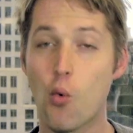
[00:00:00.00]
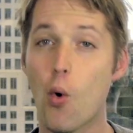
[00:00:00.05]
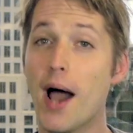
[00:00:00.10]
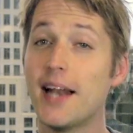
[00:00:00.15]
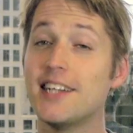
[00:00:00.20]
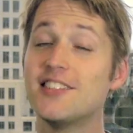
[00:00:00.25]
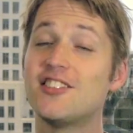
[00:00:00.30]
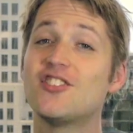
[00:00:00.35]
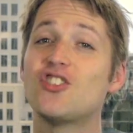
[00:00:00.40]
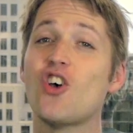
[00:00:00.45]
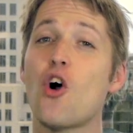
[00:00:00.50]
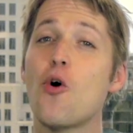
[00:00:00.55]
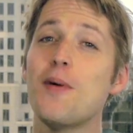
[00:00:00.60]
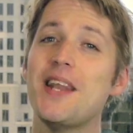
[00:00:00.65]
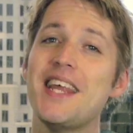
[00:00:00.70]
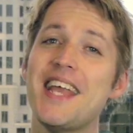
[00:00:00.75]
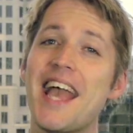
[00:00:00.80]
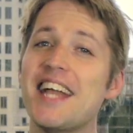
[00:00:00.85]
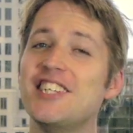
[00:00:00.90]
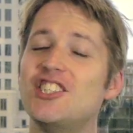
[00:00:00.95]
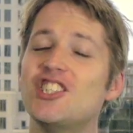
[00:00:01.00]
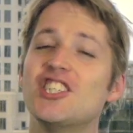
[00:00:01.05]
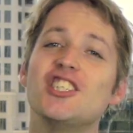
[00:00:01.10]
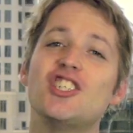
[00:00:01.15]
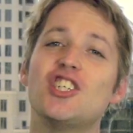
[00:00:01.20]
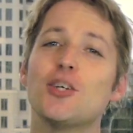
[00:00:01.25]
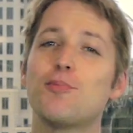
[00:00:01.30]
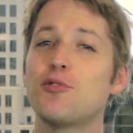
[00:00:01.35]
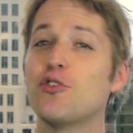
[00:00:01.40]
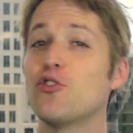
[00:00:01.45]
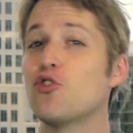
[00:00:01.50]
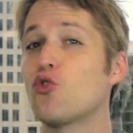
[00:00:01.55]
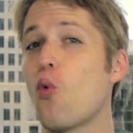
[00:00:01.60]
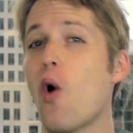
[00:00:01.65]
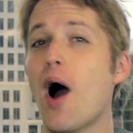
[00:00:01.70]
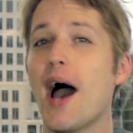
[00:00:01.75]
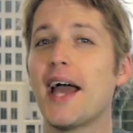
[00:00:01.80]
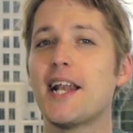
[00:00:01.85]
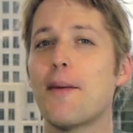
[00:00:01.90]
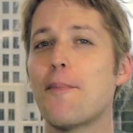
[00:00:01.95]
Why did so many ancient Egyptians
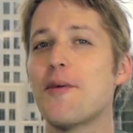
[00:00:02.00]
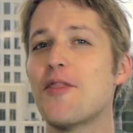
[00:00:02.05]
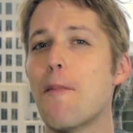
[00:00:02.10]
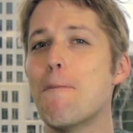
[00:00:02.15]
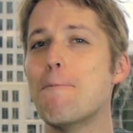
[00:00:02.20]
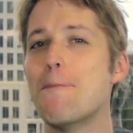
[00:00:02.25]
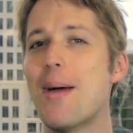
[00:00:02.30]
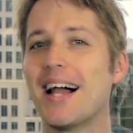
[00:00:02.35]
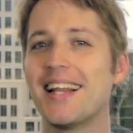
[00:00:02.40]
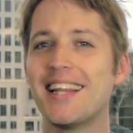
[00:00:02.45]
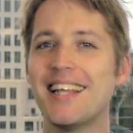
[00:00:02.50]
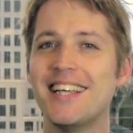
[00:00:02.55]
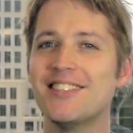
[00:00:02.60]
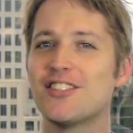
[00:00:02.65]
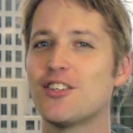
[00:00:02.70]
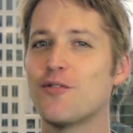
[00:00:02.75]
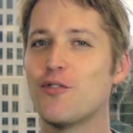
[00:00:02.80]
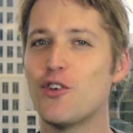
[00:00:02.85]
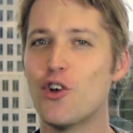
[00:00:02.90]
wind up in the bellies of